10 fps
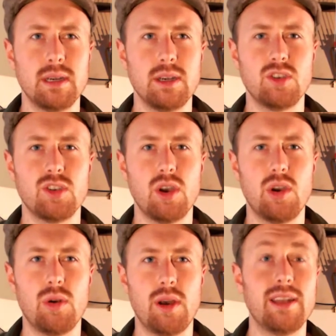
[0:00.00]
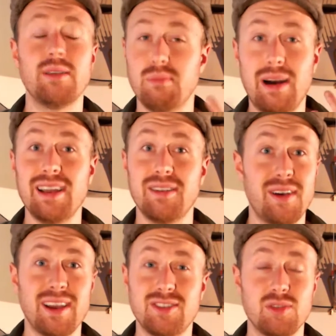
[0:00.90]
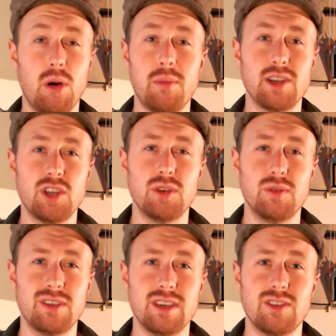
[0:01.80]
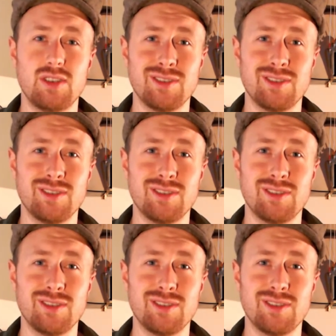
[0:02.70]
So, and my advice to all my students is